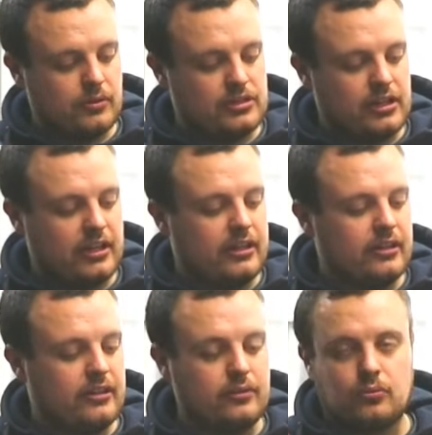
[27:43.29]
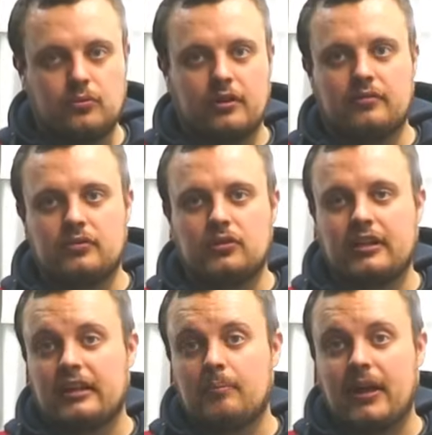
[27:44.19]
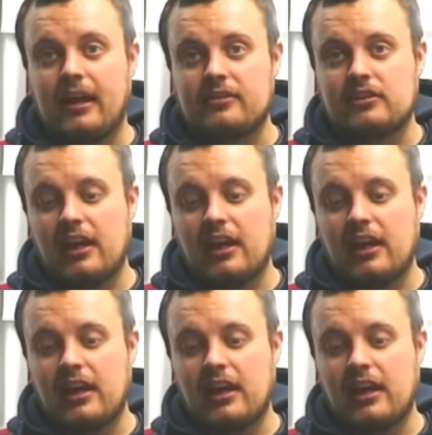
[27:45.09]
which I hear if you can get past